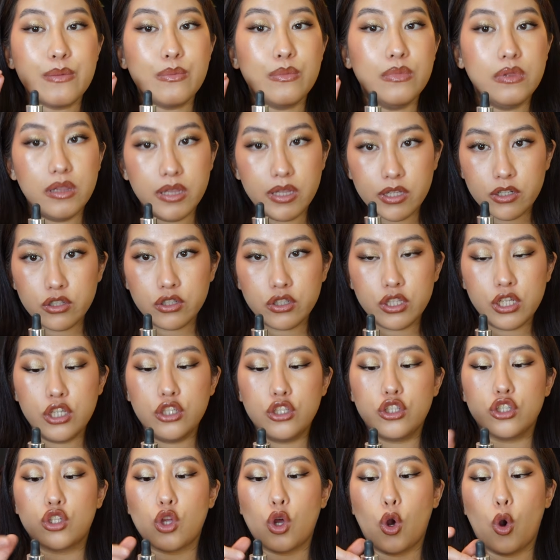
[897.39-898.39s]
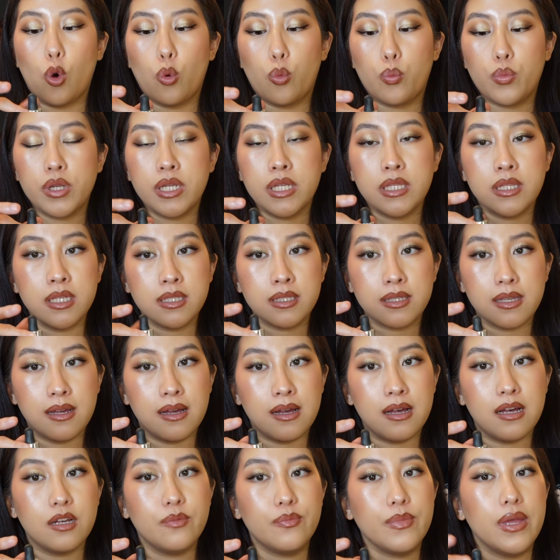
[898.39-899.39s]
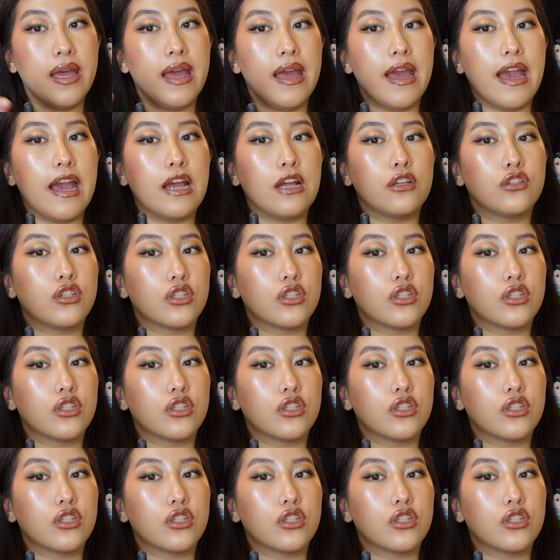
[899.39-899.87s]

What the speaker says: Literally just opening this up and